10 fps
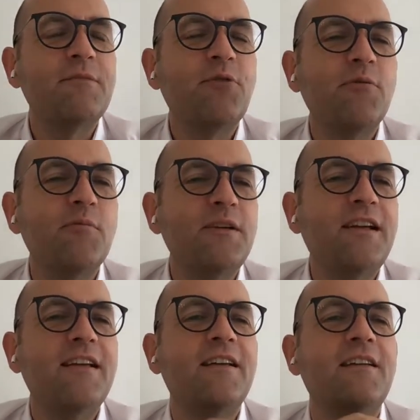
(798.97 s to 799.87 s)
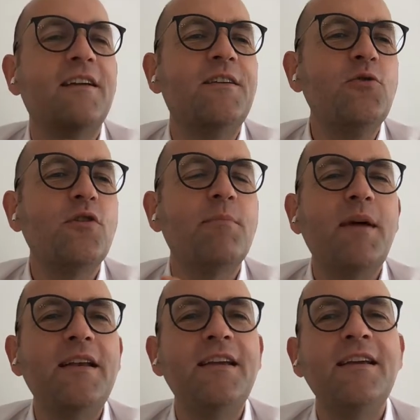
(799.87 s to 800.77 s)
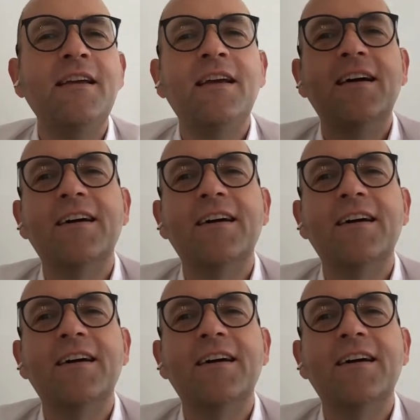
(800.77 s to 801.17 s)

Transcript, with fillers: and probably they uh, took many.